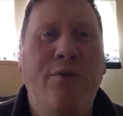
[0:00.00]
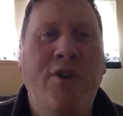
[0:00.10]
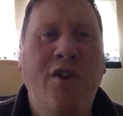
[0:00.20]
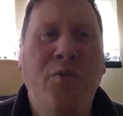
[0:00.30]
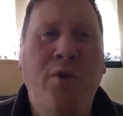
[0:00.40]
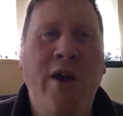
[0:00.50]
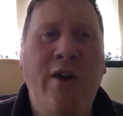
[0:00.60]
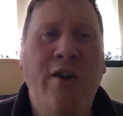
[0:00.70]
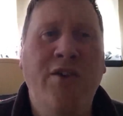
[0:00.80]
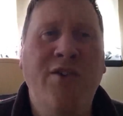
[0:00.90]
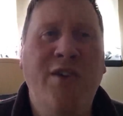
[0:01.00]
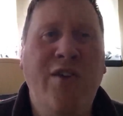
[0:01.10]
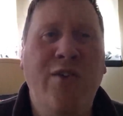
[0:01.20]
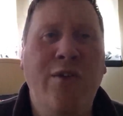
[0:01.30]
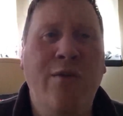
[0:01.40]
this player this
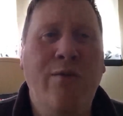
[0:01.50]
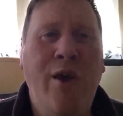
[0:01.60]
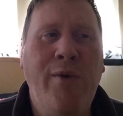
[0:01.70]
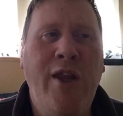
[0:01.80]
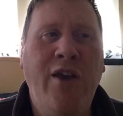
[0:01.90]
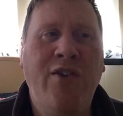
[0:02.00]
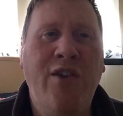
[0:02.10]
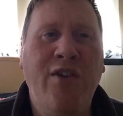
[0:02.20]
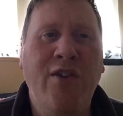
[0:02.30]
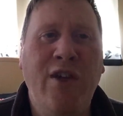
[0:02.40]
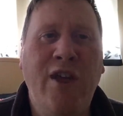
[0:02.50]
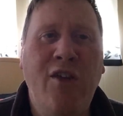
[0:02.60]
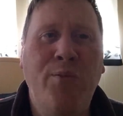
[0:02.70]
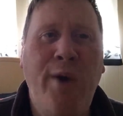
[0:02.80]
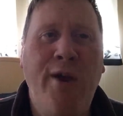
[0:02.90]
season. Maybe next season he
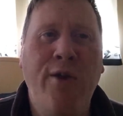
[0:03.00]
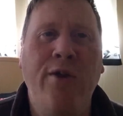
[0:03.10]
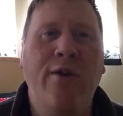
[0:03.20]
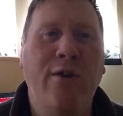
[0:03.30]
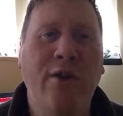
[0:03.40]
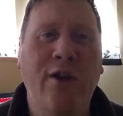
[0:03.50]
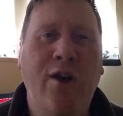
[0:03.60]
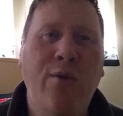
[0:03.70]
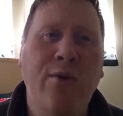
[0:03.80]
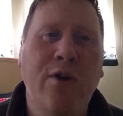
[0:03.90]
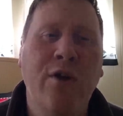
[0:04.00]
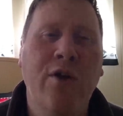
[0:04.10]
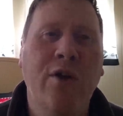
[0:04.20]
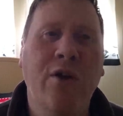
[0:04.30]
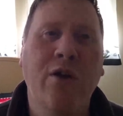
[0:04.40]
gets better. You know.
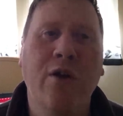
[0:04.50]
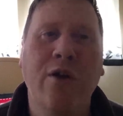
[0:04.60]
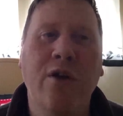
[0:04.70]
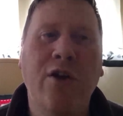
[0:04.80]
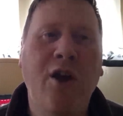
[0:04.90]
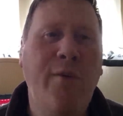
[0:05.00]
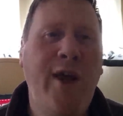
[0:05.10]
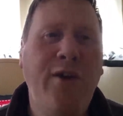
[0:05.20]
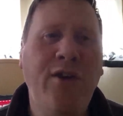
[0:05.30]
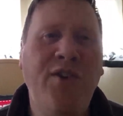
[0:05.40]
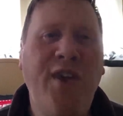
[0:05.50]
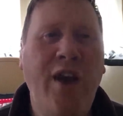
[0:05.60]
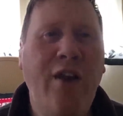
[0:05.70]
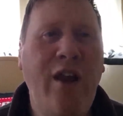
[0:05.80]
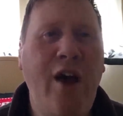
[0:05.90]
Coming out in the
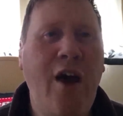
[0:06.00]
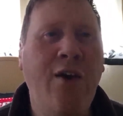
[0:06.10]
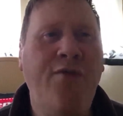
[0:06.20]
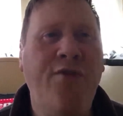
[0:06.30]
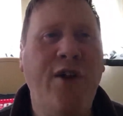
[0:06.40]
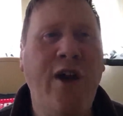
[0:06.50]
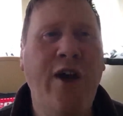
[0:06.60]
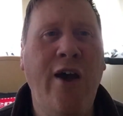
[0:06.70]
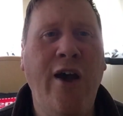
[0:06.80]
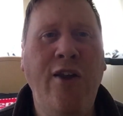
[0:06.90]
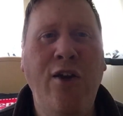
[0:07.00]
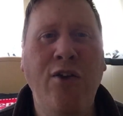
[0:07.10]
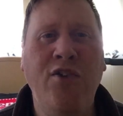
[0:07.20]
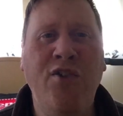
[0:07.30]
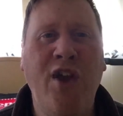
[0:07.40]
second half, I
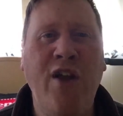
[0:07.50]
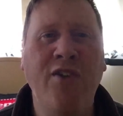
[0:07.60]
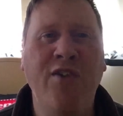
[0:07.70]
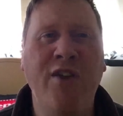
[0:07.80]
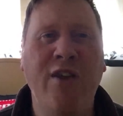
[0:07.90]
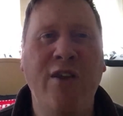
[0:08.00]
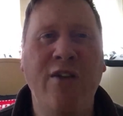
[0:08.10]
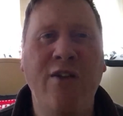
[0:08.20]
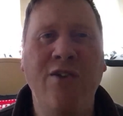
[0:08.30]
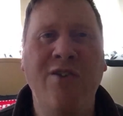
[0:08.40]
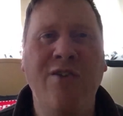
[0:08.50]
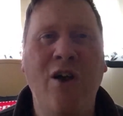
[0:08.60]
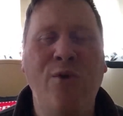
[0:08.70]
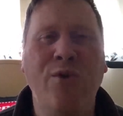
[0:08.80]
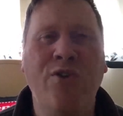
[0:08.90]
noticed Chelsea, and this is
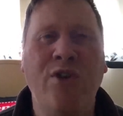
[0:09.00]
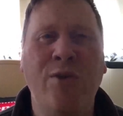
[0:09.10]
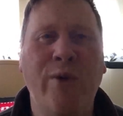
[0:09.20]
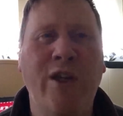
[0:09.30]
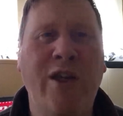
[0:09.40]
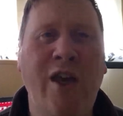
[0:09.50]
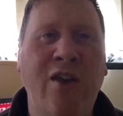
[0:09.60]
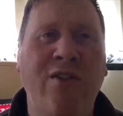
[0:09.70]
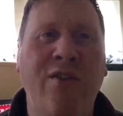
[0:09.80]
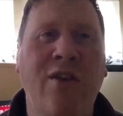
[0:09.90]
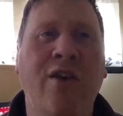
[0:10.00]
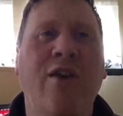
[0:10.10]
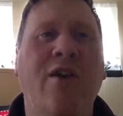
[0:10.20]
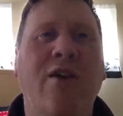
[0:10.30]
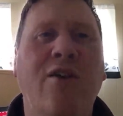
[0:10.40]
always going to be the case.
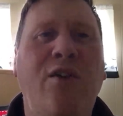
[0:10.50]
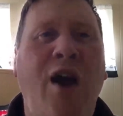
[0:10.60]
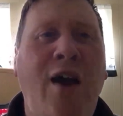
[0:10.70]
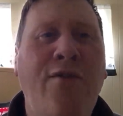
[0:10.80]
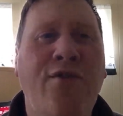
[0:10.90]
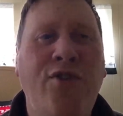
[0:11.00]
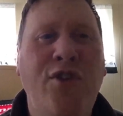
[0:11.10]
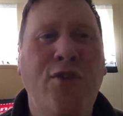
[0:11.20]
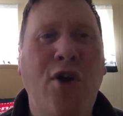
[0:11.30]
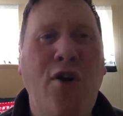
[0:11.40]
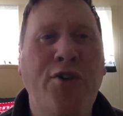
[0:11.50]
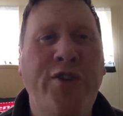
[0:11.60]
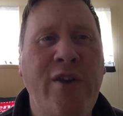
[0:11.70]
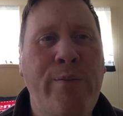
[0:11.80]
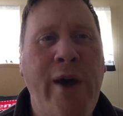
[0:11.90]
You have 2 goals
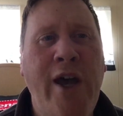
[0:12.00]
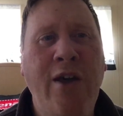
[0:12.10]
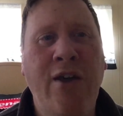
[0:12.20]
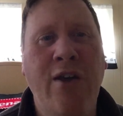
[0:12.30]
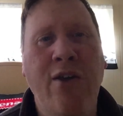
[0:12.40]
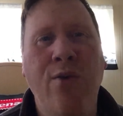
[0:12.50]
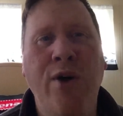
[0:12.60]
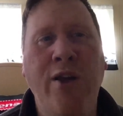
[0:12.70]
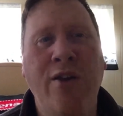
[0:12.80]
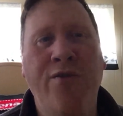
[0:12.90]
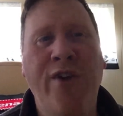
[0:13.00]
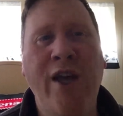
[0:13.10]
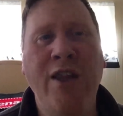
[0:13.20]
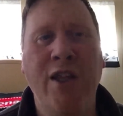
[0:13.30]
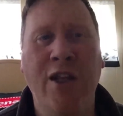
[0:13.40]
in the bank. You want to
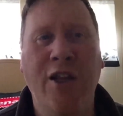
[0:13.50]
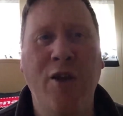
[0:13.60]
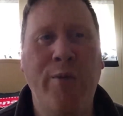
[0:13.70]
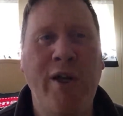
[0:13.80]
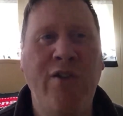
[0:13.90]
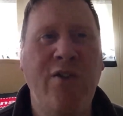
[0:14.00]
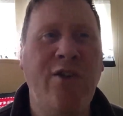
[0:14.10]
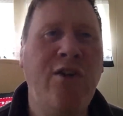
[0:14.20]
defend it a little bit, so you're